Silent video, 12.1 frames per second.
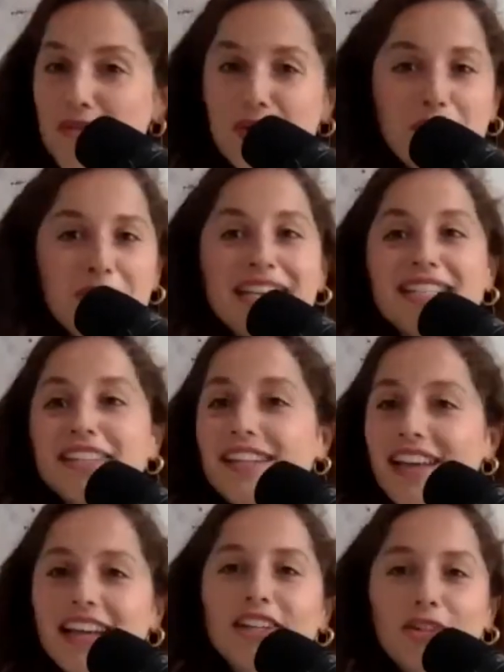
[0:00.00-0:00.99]
will meet
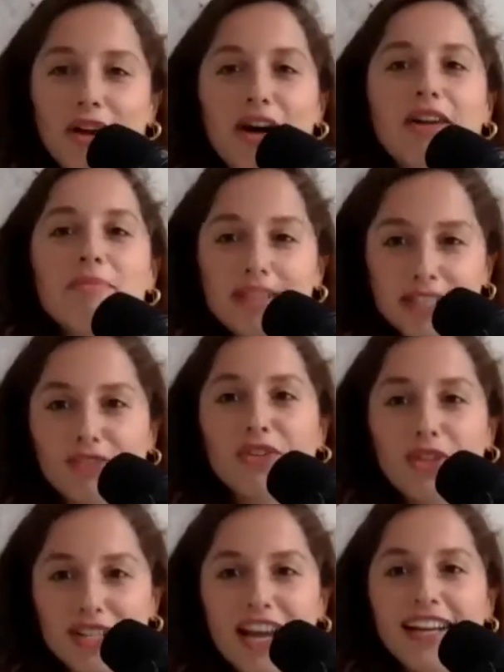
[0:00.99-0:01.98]
later on because
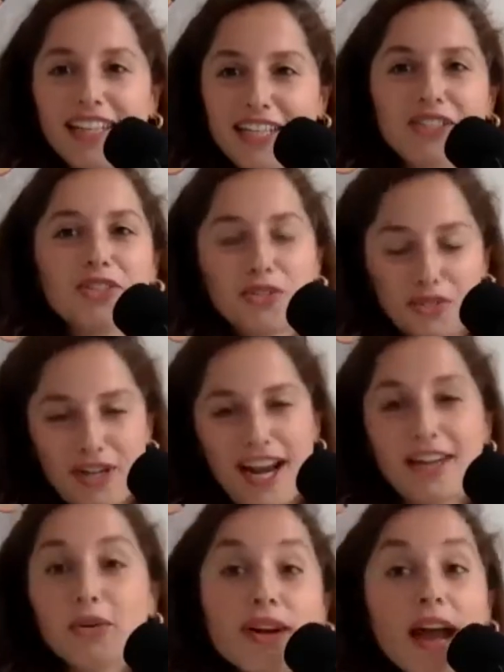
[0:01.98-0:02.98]
first I need to
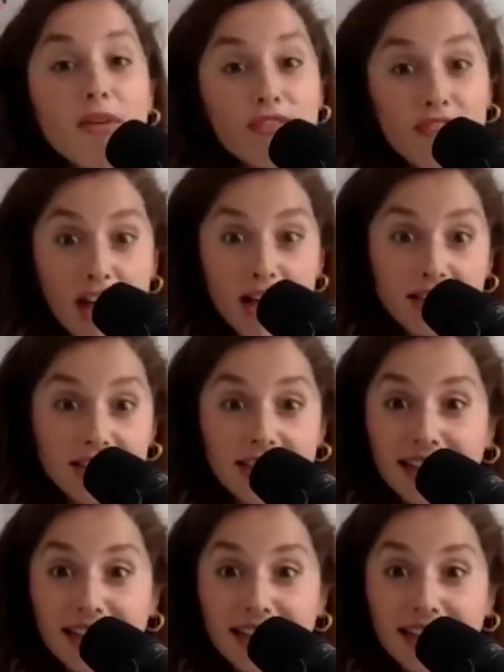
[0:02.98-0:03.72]
train. Or now fasting.